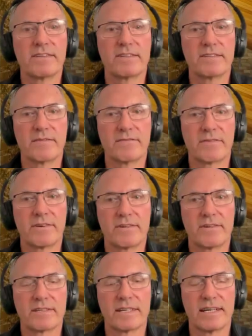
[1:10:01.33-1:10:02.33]
into
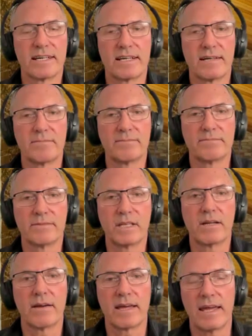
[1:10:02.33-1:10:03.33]
different
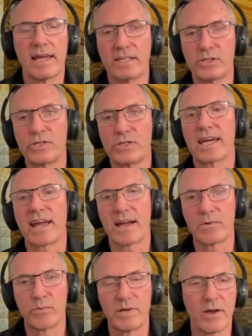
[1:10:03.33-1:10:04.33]
each
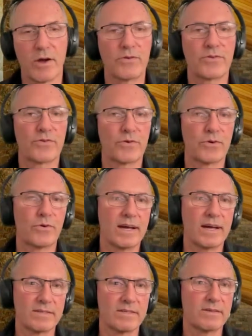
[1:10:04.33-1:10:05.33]
decade we go through
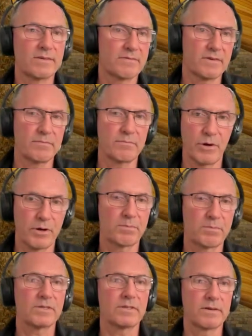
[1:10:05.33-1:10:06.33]
has a different
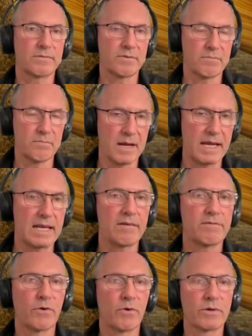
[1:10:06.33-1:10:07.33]
purpose, a different
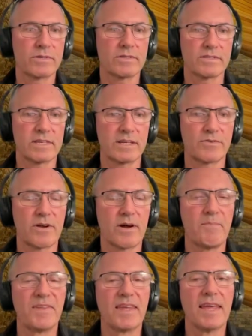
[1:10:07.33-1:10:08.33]
meaning for us,
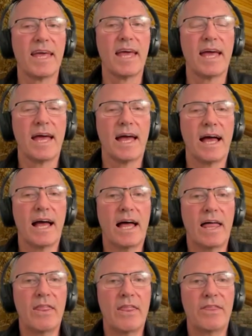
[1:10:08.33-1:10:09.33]
etc.
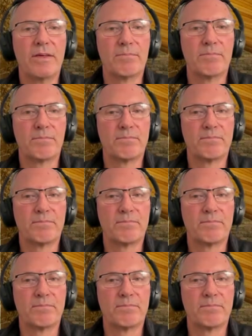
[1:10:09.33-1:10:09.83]
The